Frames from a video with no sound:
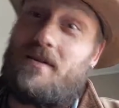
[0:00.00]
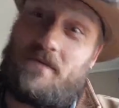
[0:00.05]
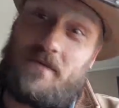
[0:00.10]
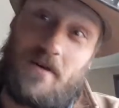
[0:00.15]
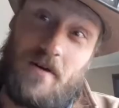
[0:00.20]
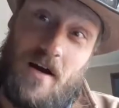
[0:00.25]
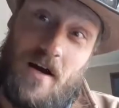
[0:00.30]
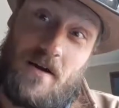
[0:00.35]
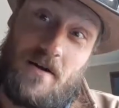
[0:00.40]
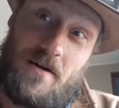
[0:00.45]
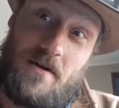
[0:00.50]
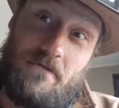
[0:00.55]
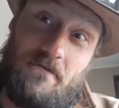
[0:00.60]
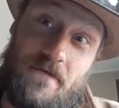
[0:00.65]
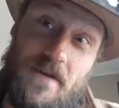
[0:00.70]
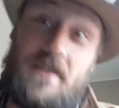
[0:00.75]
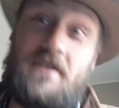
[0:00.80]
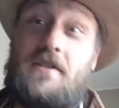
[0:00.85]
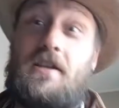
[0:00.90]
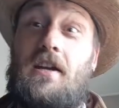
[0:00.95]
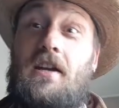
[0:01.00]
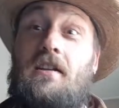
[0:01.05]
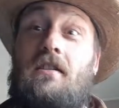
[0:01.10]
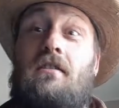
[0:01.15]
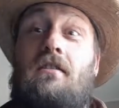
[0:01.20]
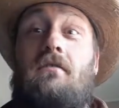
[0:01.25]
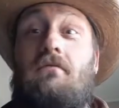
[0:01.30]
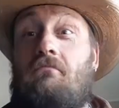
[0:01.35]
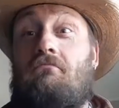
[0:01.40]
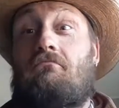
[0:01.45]
If they're iron deficient,
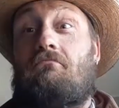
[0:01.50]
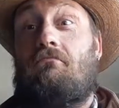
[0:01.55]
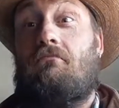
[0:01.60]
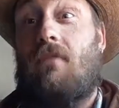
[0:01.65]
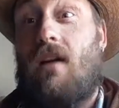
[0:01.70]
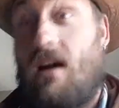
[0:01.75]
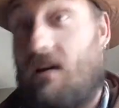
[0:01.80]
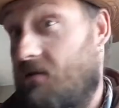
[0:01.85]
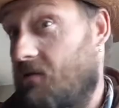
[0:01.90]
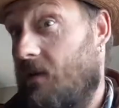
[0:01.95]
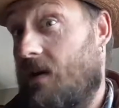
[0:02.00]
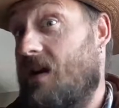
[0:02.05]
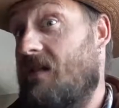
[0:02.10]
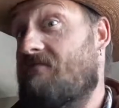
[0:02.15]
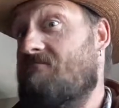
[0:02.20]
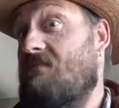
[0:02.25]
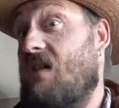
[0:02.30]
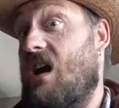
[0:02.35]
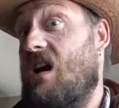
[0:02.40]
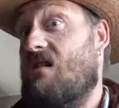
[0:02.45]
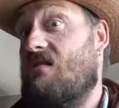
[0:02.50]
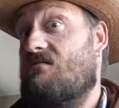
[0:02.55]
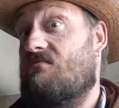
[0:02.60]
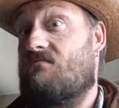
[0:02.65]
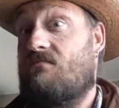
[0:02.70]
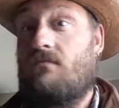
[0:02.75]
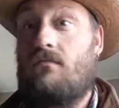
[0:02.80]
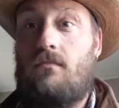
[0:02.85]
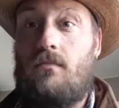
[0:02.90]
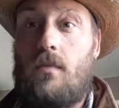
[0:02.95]
how do we give them iron?
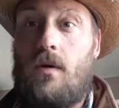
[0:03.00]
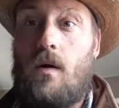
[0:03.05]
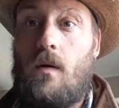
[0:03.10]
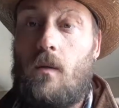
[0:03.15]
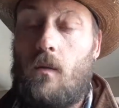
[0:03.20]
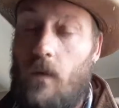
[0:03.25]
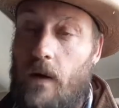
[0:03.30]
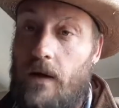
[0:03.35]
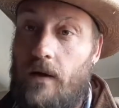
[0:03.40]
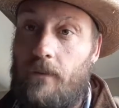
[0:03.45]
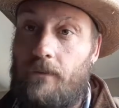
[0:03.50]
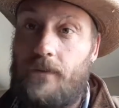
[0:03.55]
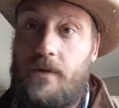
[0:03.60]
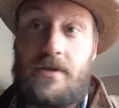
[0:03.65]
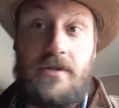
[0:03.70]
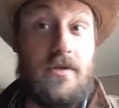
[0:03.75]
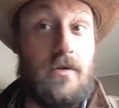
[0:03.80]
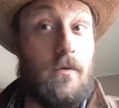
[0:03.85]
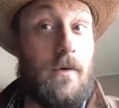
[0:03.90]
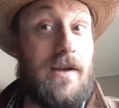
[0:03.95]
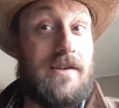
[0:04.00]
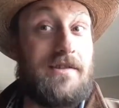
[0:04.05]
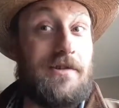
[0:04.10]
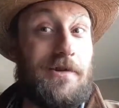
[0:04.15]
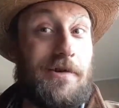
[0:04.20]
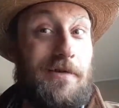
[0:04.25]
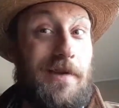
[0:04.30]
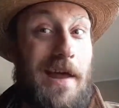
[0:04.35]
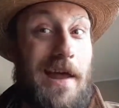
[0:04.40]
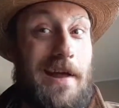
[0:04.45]
Well, there's two ways to
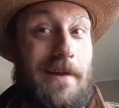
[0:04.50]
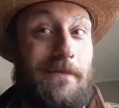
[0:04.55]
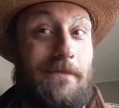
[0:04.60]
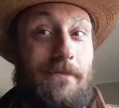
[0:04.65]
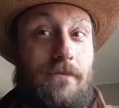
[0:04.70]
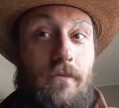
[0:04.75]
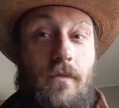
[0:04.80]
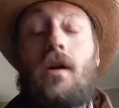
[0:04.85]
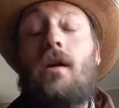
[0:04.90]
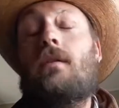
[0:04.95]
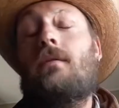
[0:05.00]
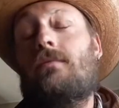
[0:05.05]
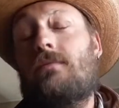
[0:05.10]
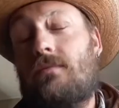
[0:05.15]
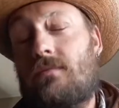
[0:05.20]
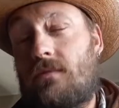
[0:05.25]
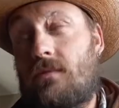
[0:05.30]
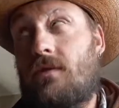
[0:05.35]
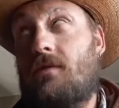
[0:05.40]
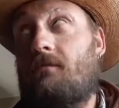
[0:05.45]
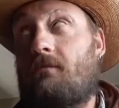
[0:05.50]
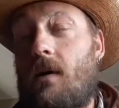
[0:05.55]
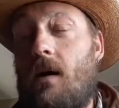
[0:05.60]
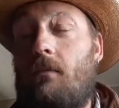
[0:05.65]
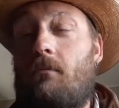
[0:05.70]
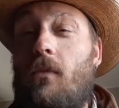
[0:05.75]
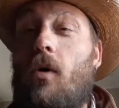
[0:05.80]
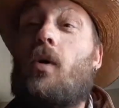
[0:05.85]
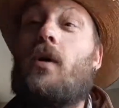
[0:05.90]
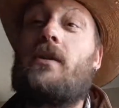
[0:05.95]
do that. Well,
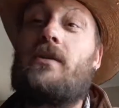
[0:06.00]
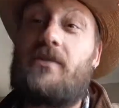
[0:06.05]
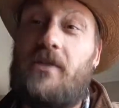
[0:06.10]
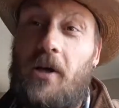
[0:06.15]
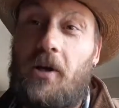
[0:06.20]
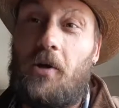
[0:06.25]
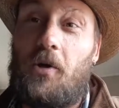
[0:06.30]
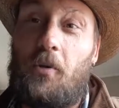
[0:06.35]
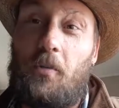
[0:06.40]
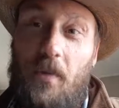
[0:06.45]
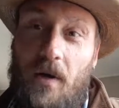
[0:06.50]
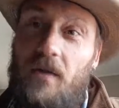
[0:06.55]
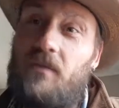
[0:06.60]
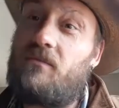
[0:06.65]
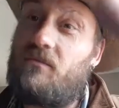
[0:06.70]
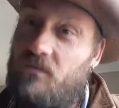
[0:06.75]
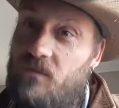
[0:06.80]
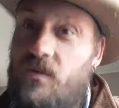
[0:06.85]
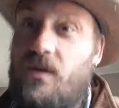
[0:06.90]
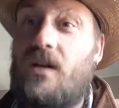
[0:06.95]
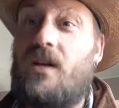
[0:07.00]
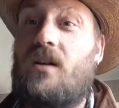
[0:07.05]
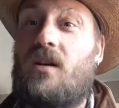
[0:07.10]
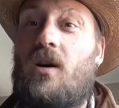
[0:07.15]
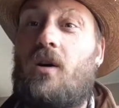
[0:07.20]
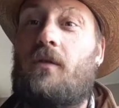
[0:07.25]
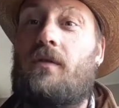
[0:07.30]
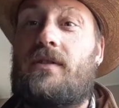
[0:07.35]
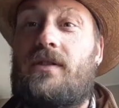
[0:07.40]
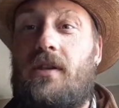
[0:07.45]
more than two, but we're going to
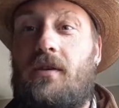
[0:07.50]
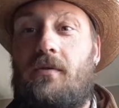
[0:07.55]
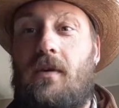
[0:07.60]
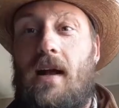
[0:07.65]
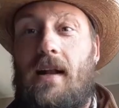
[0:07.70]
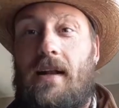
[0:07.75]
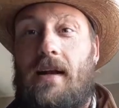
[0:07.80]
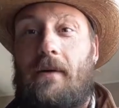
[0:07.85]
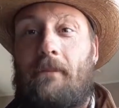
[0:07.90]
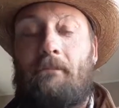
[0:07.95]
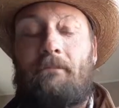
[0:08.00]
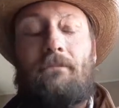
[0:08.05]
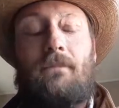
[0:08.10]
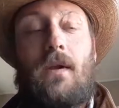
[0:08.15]
go over two right now.